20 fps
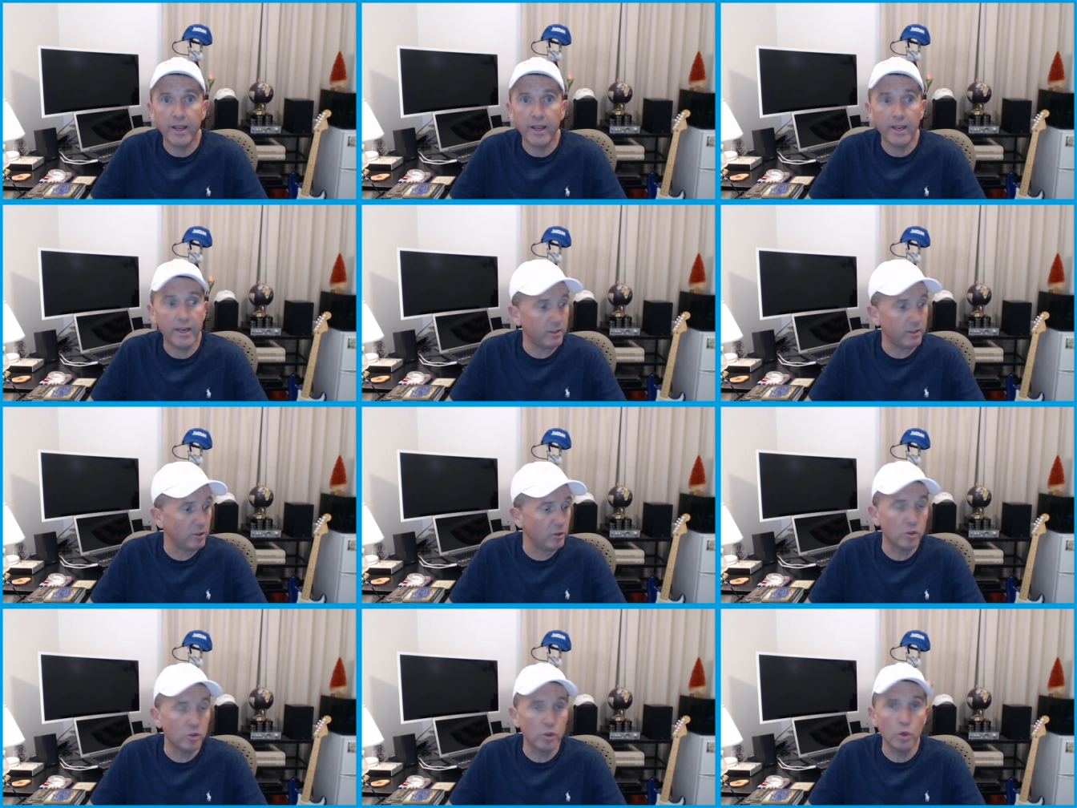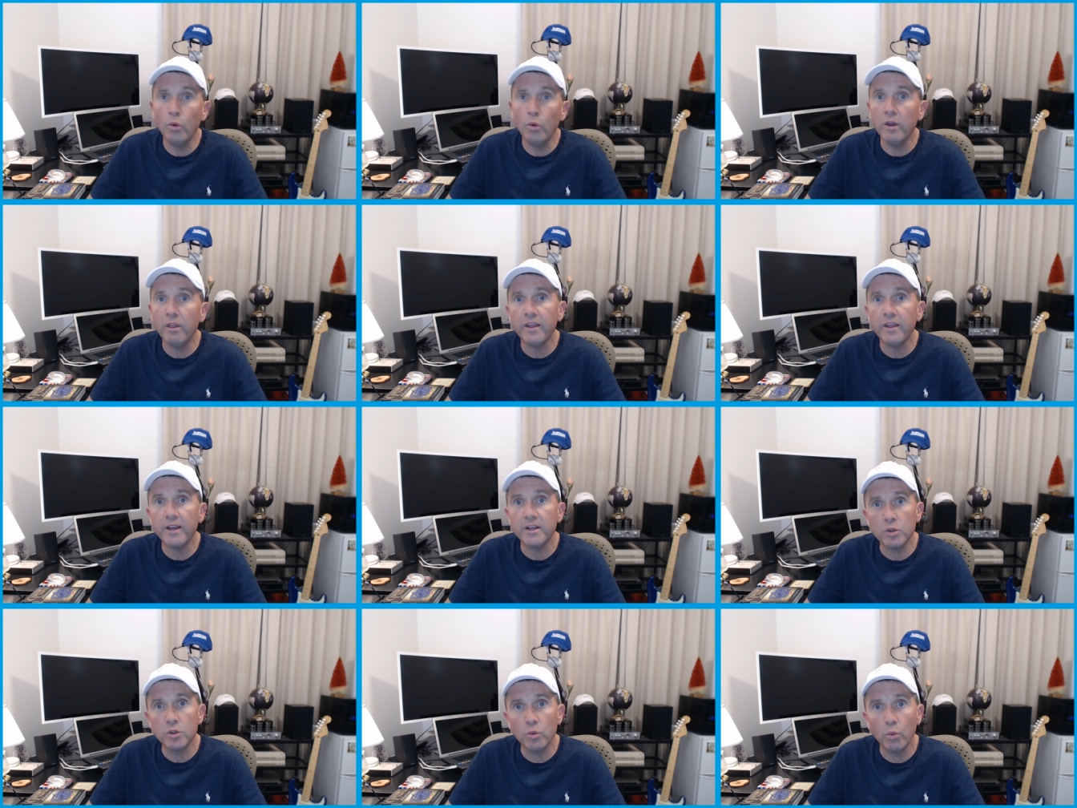do with
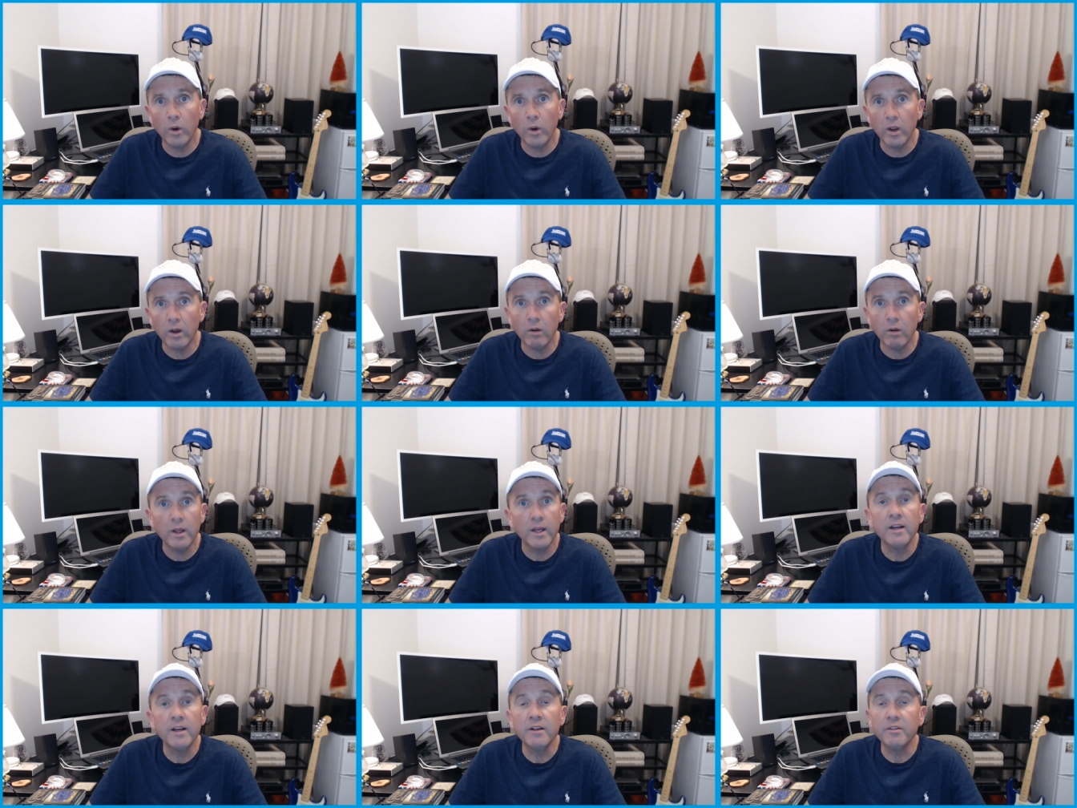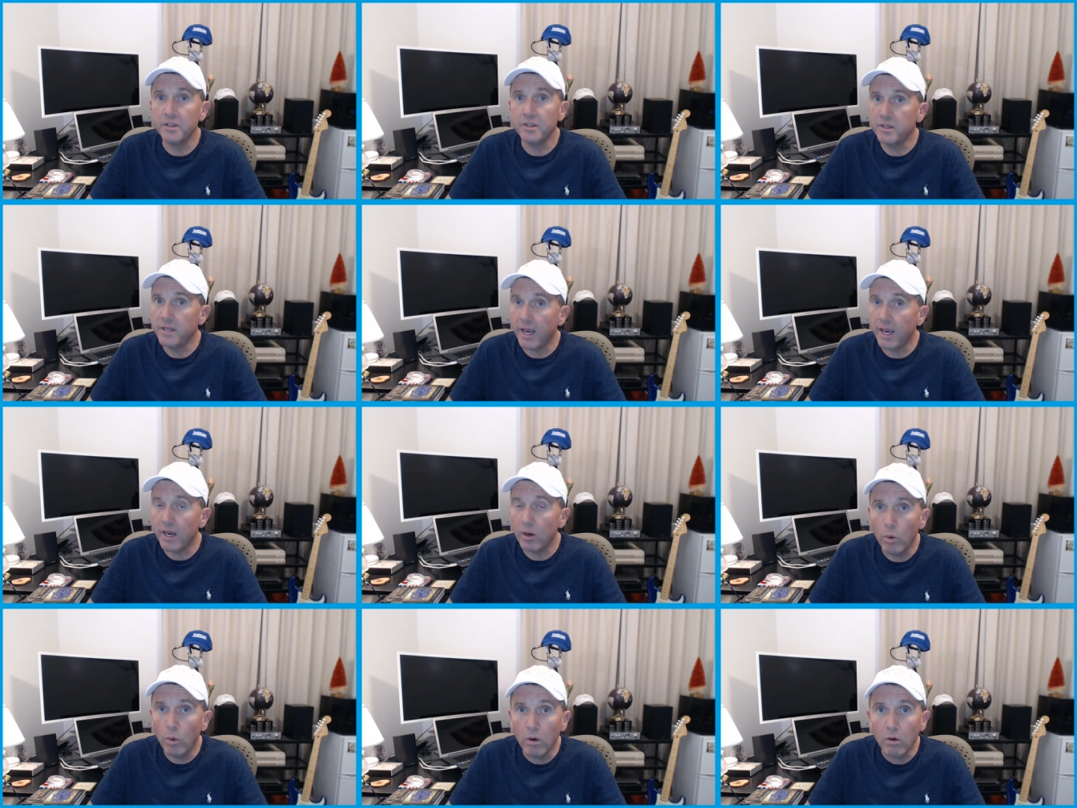as you will. The day
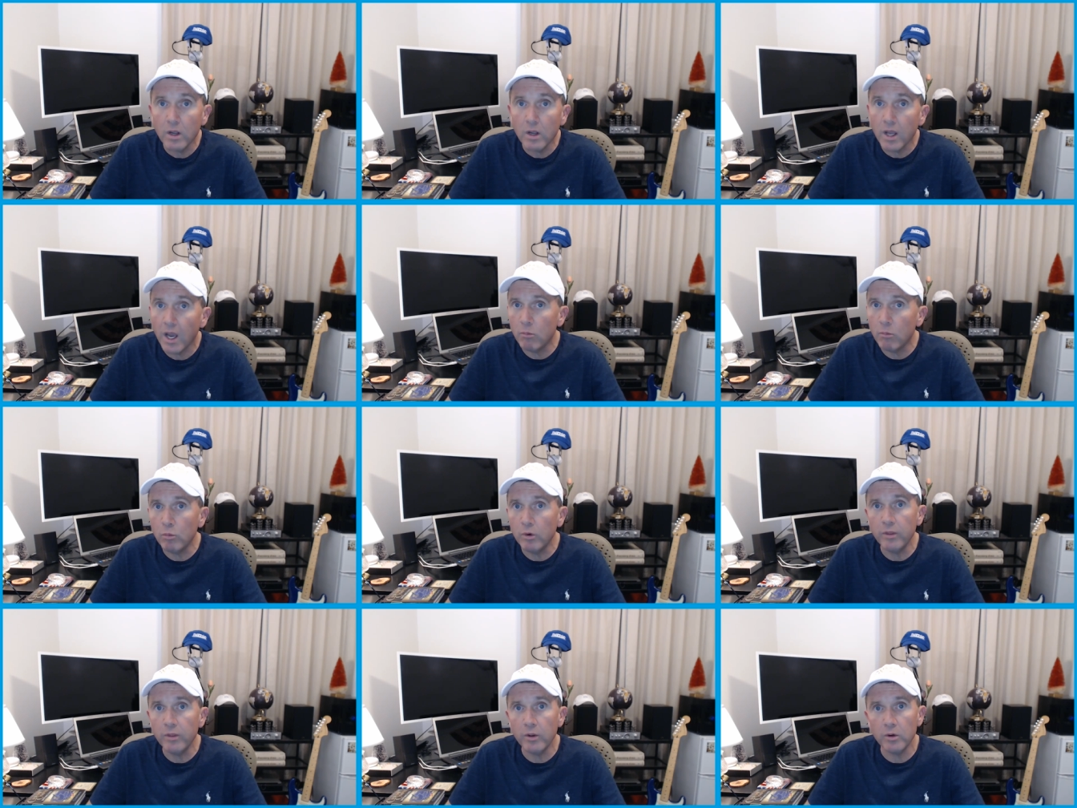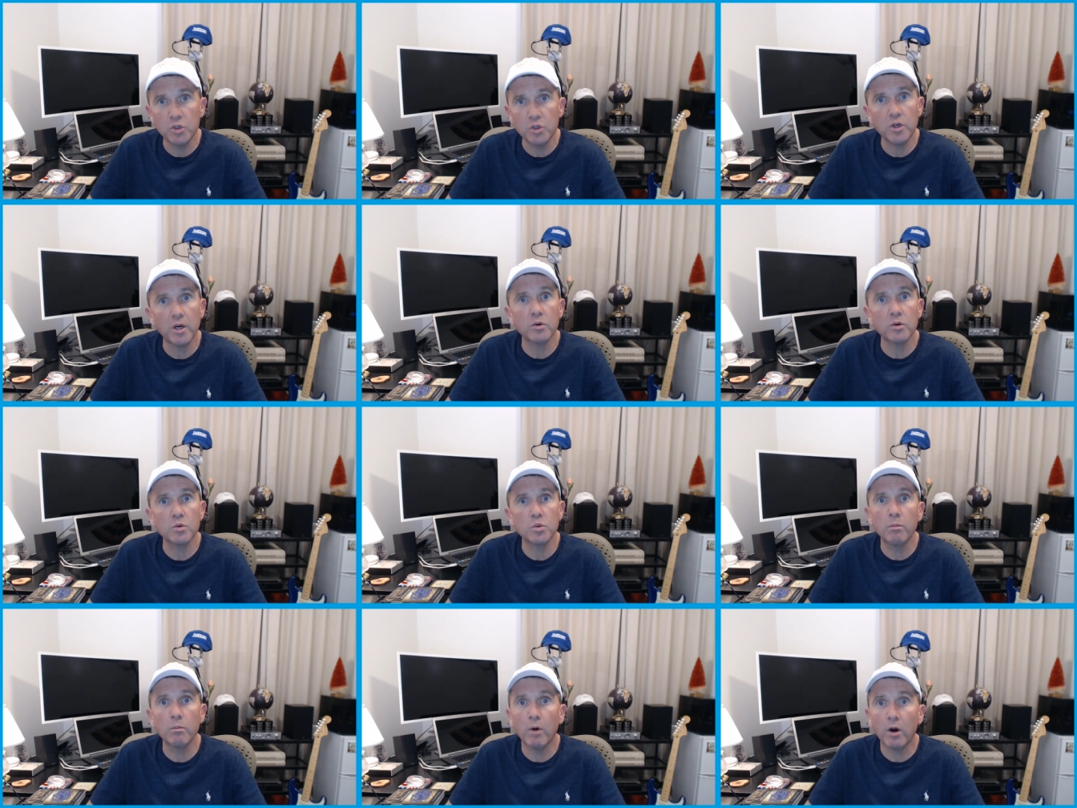will come when those shares will
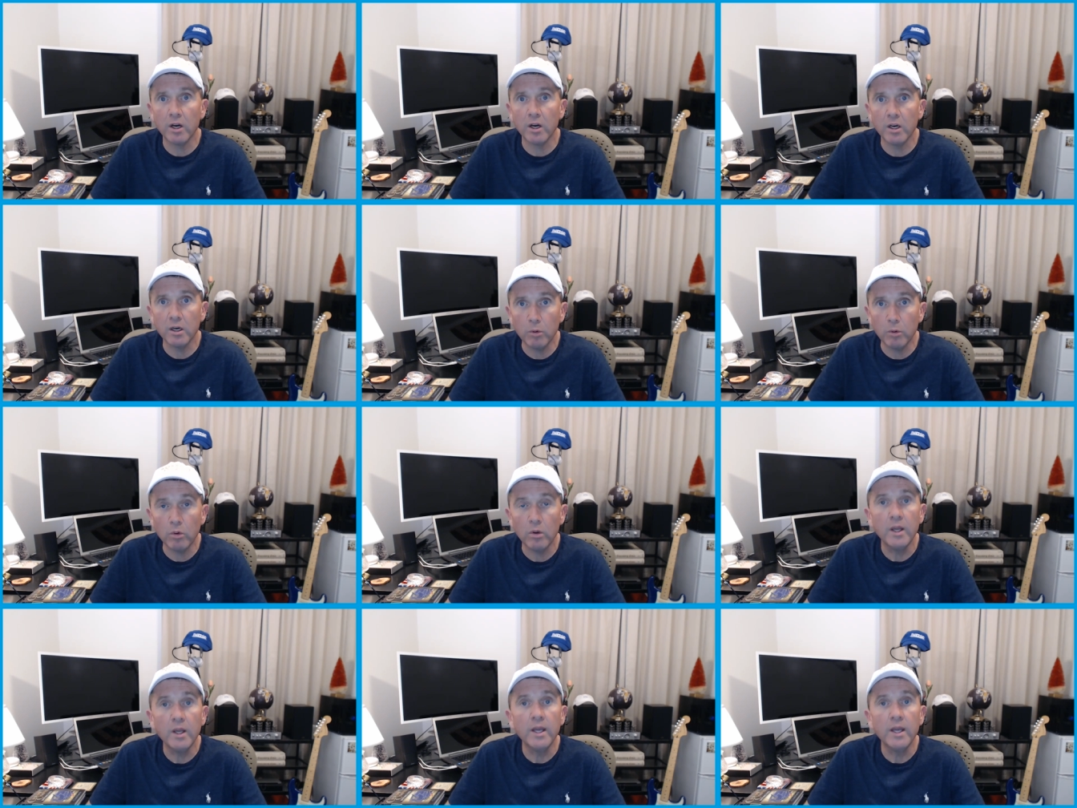be marketable.